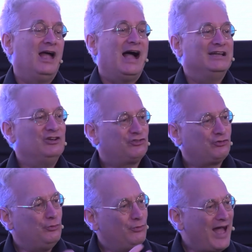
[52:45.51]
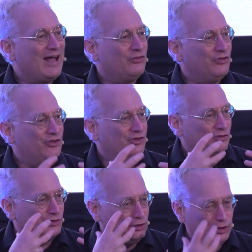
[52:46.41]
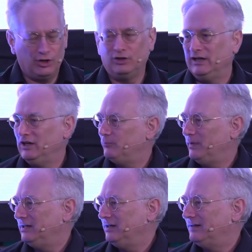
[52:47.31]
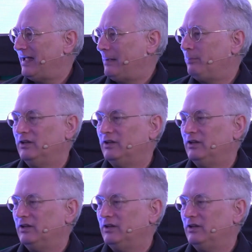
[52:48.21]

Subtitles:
And it's through that the learning is beginning to happen.